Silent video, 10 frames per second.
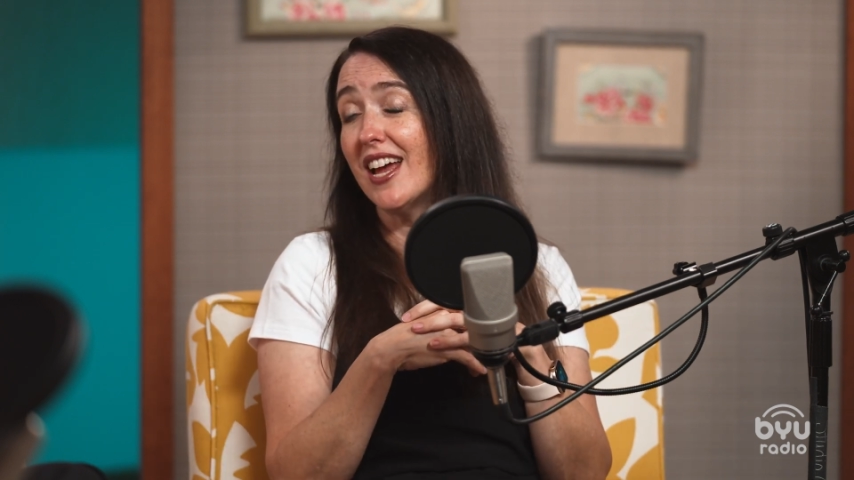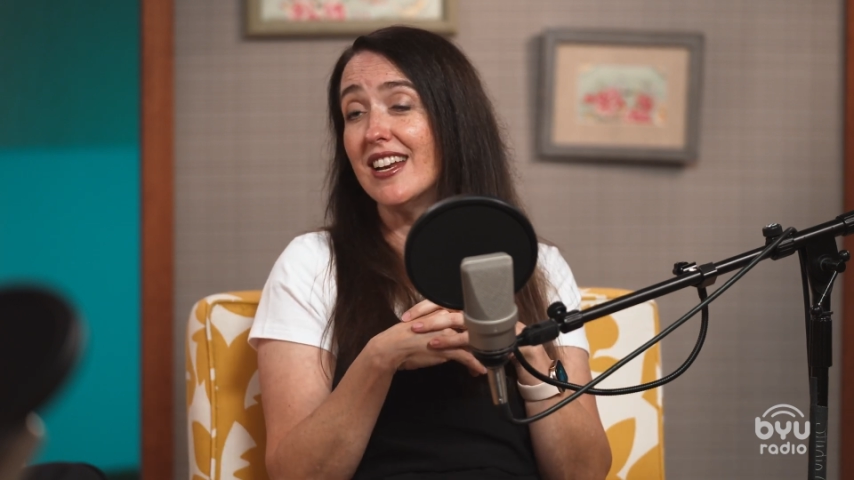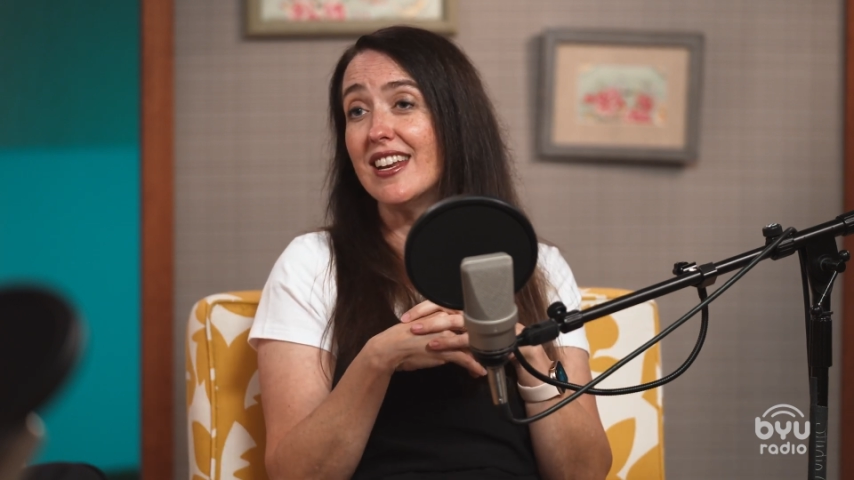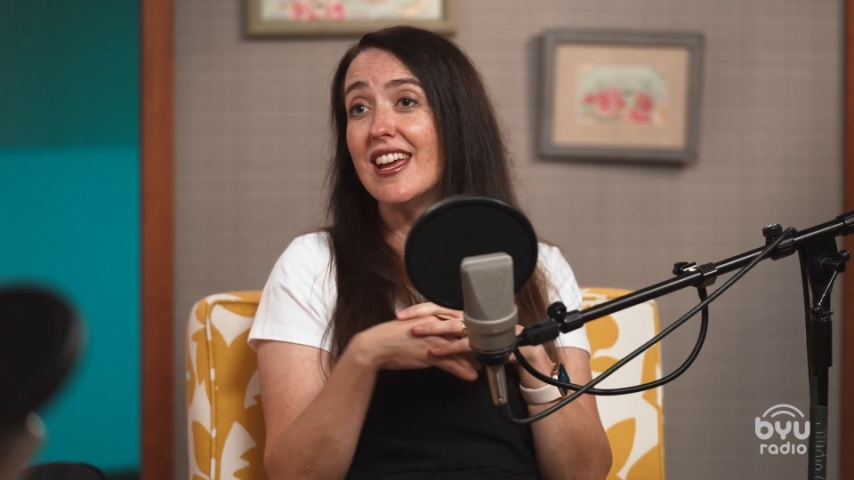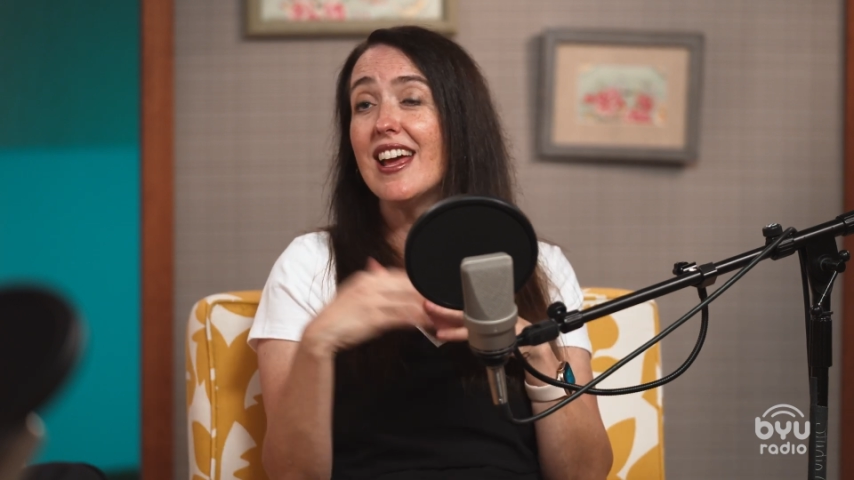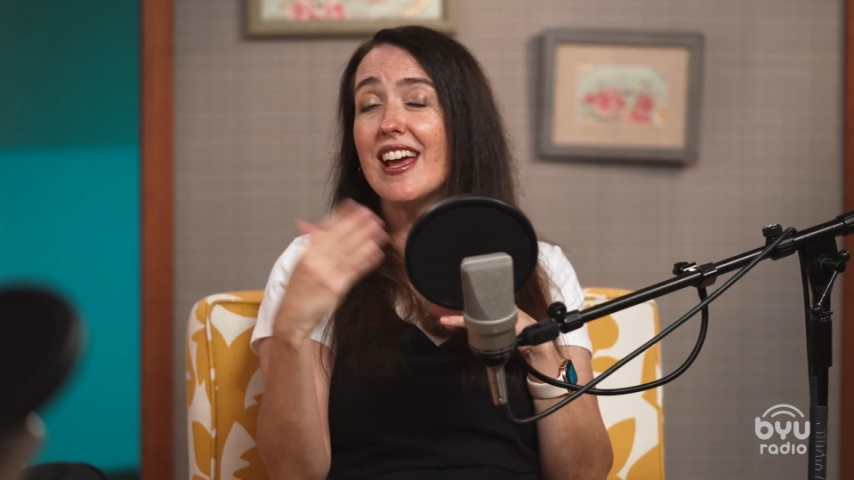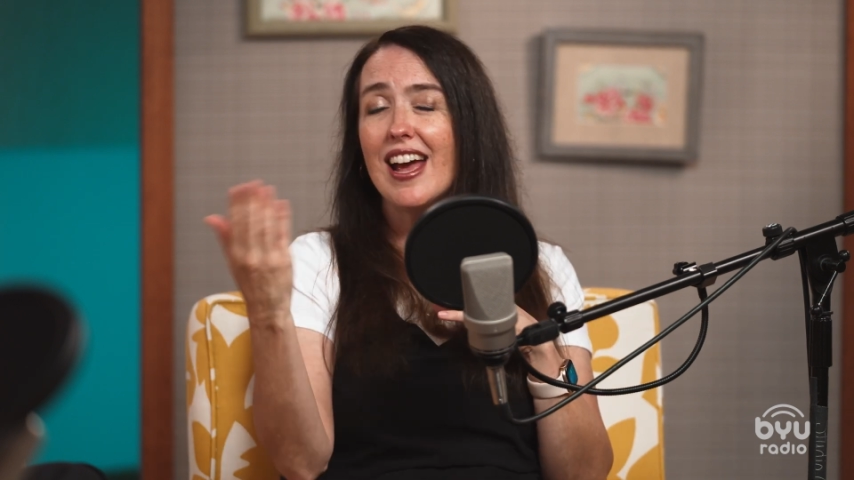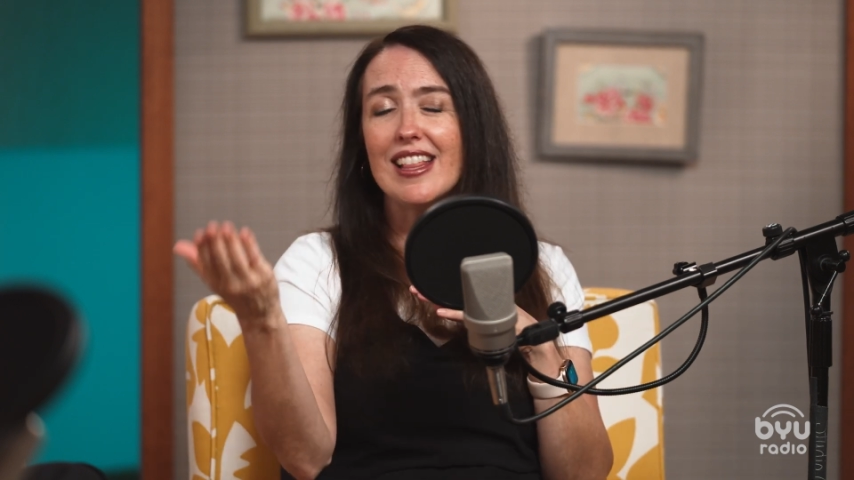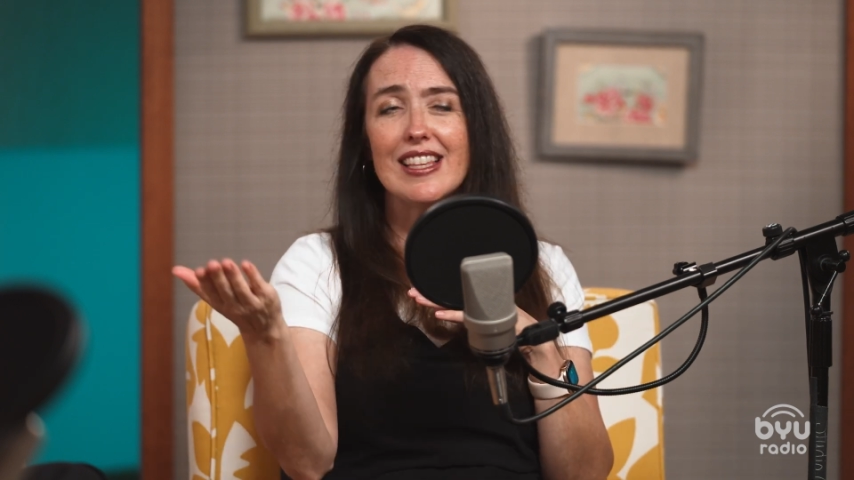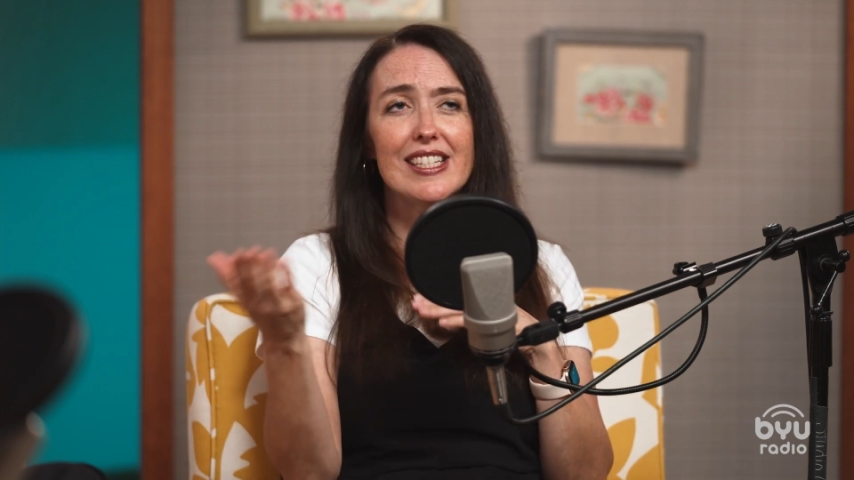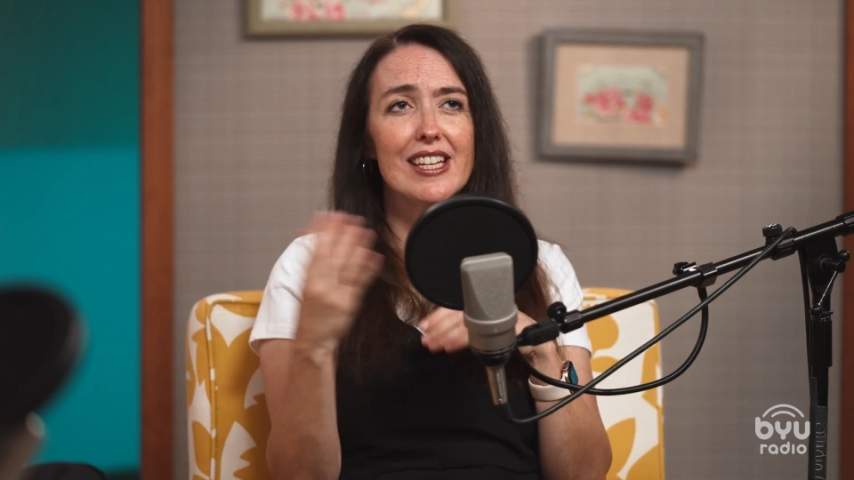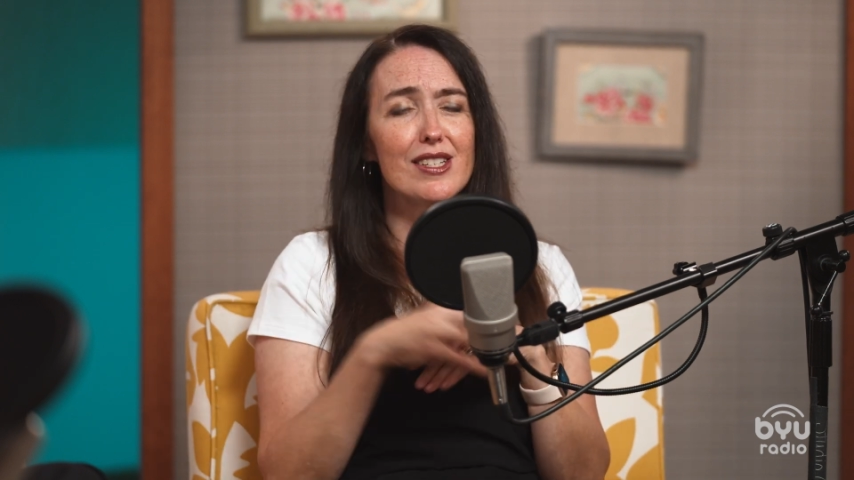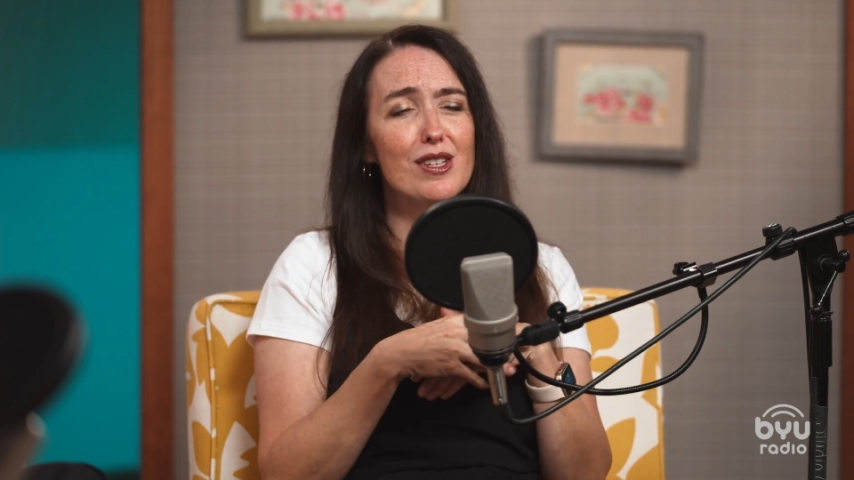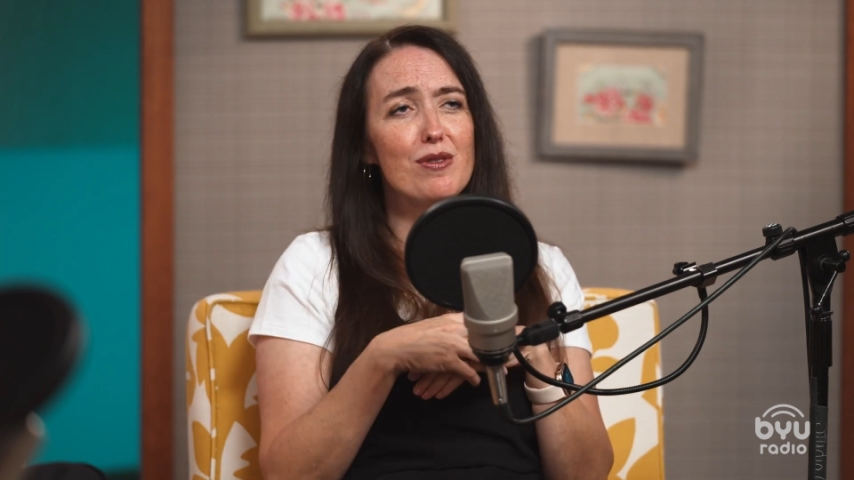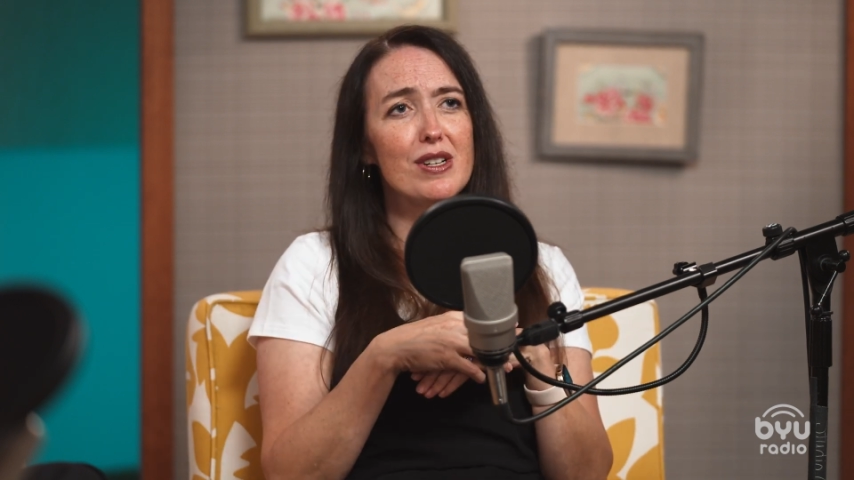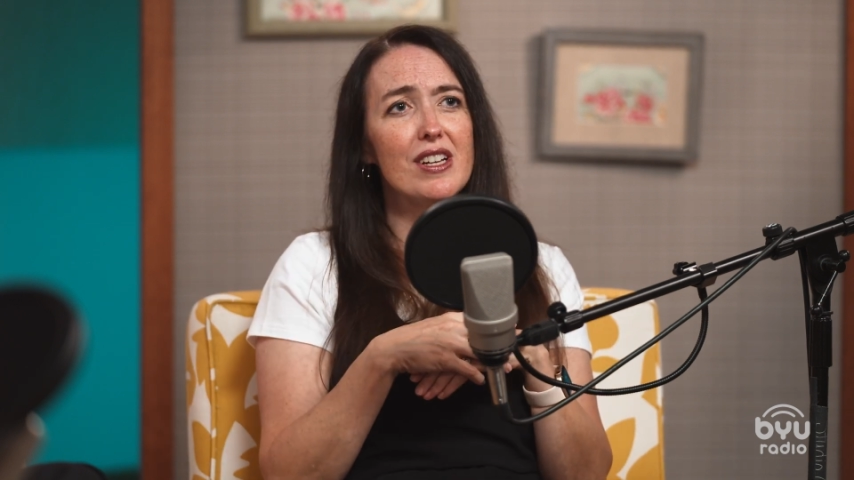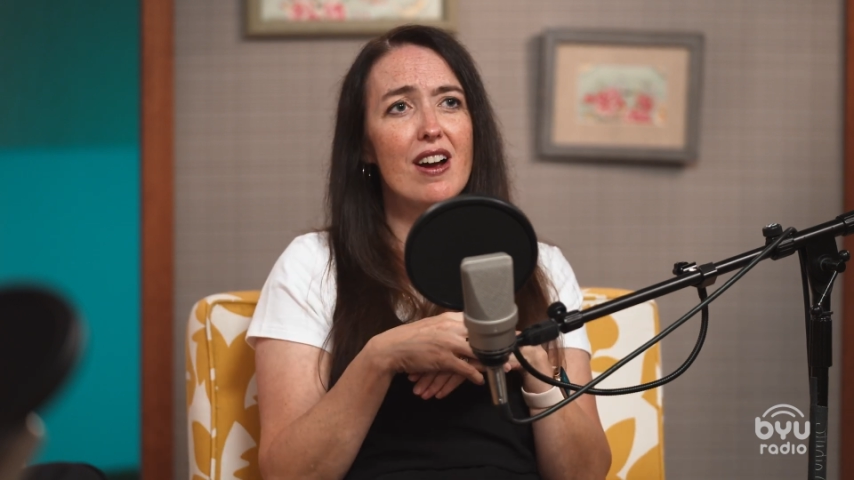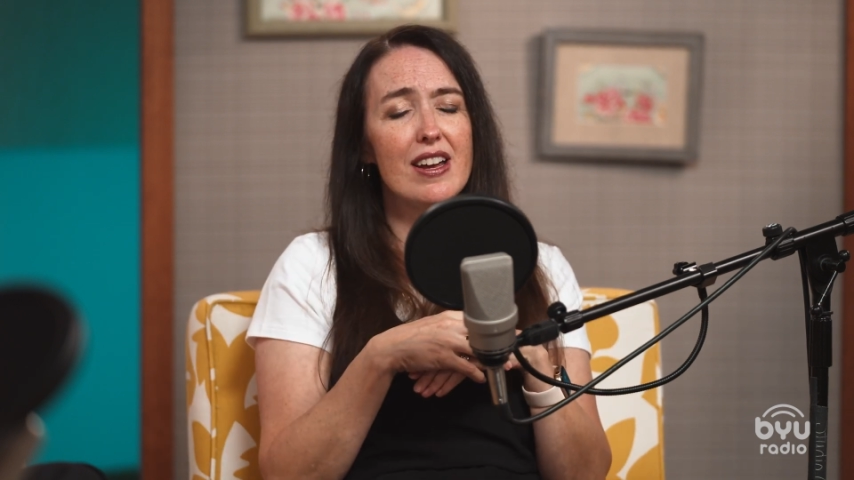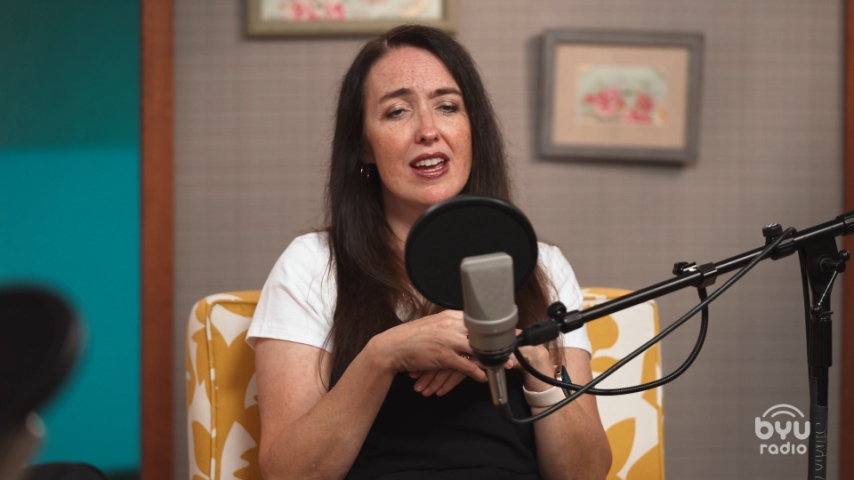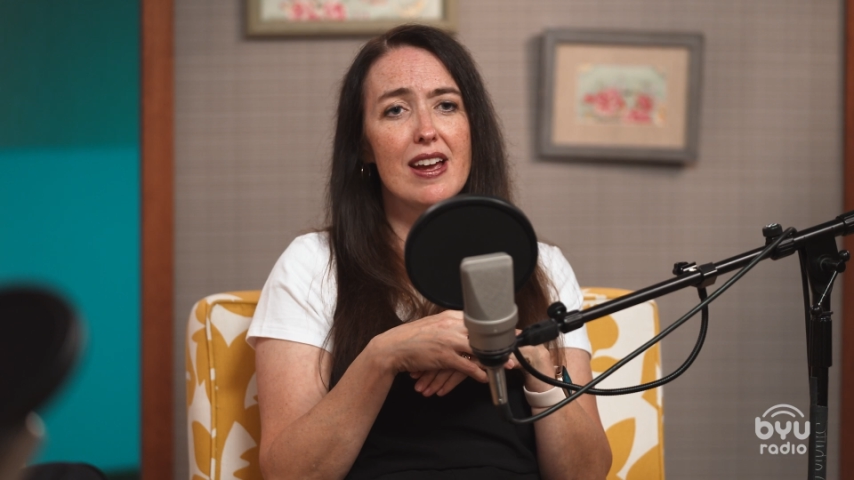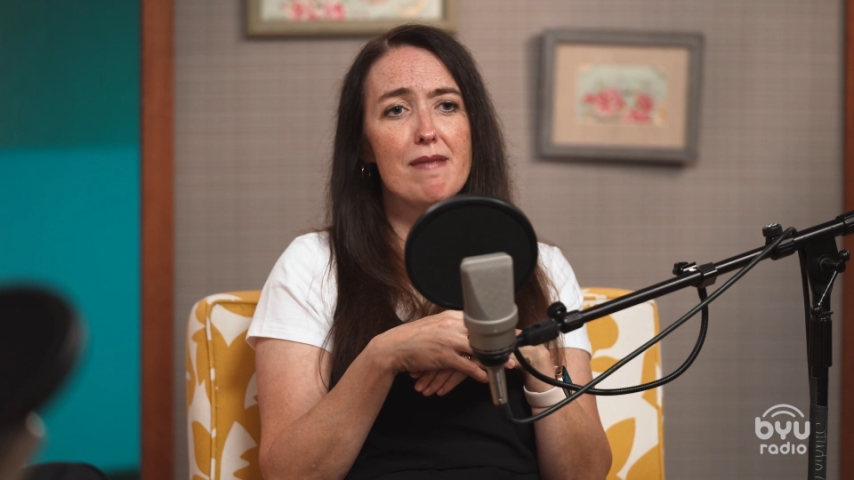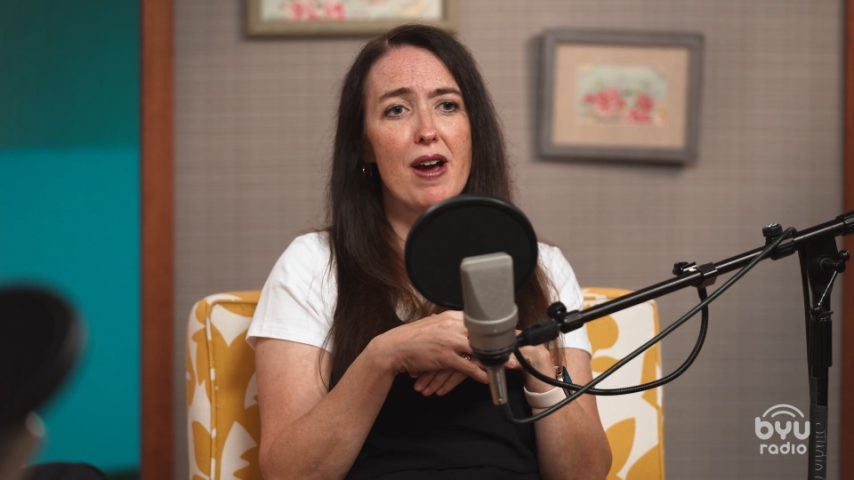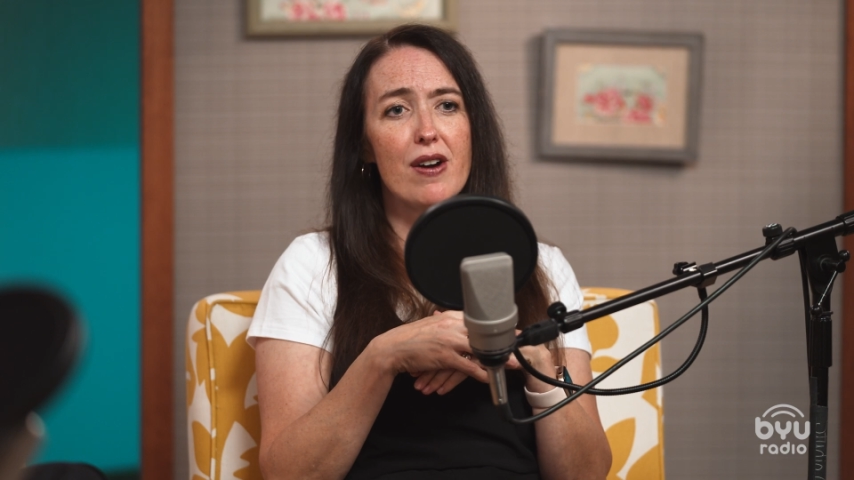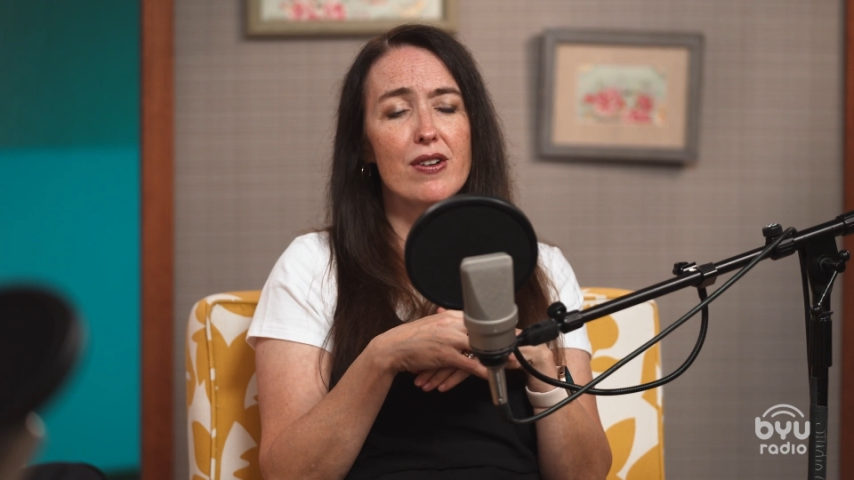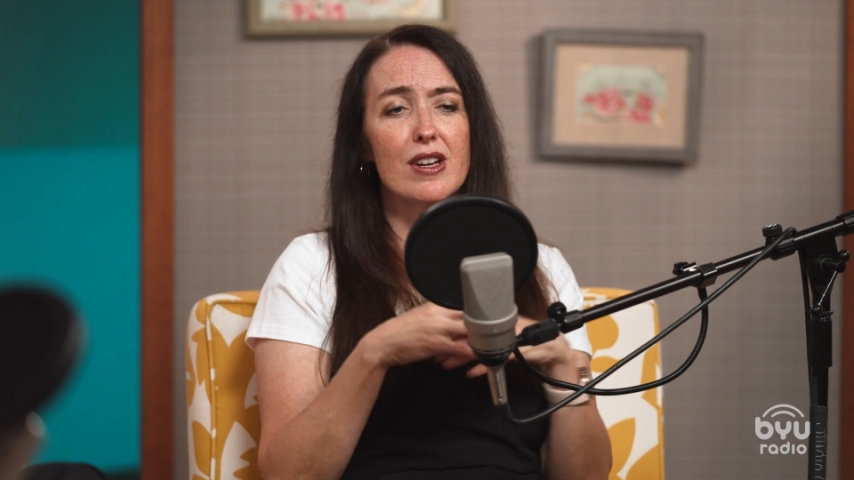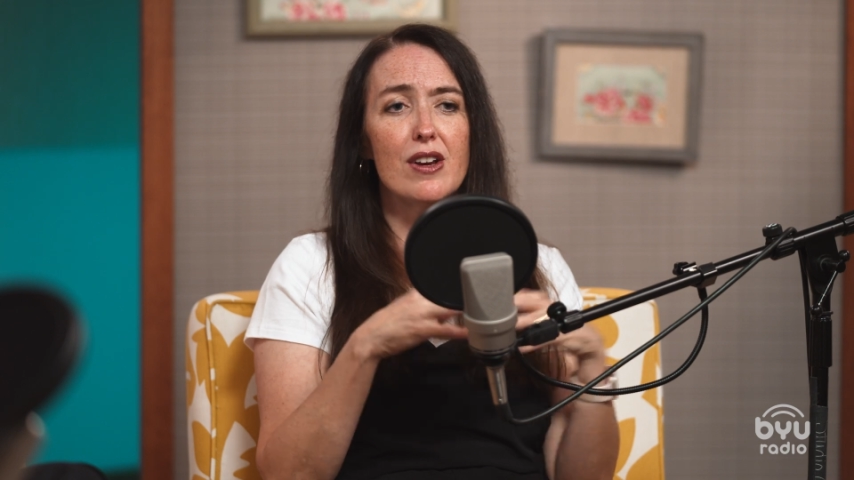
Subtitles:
And Lisa, as you were talking about,